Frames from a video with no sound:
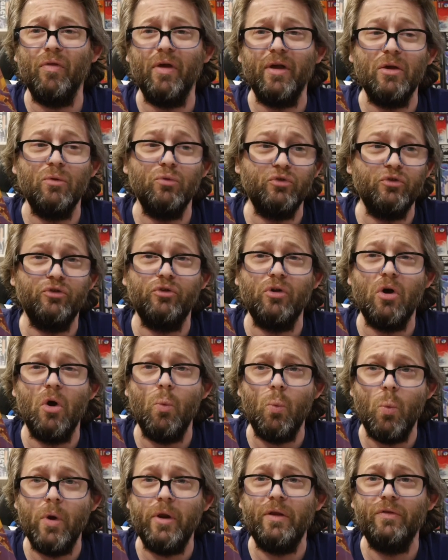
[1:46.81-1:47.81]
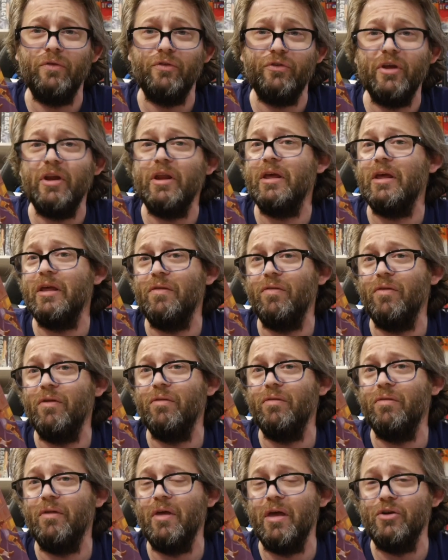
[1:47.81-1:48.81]
Like it was just a wooden city
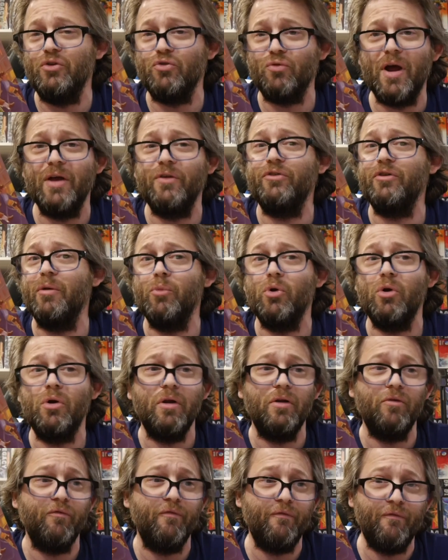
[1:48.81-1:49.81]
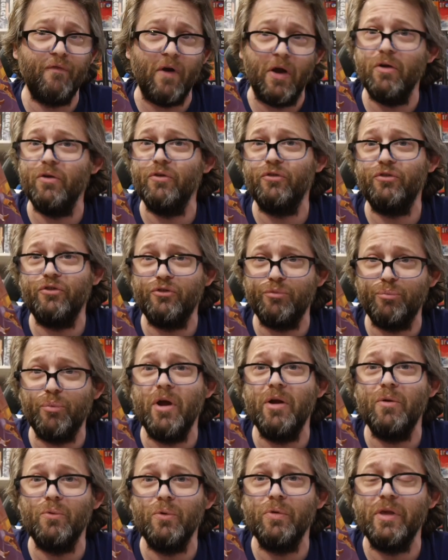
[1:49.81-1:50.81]
in a dry summer, and fires
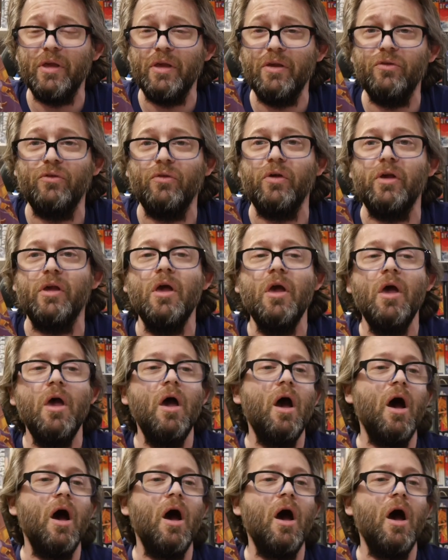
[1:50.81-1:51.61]
spread really easily.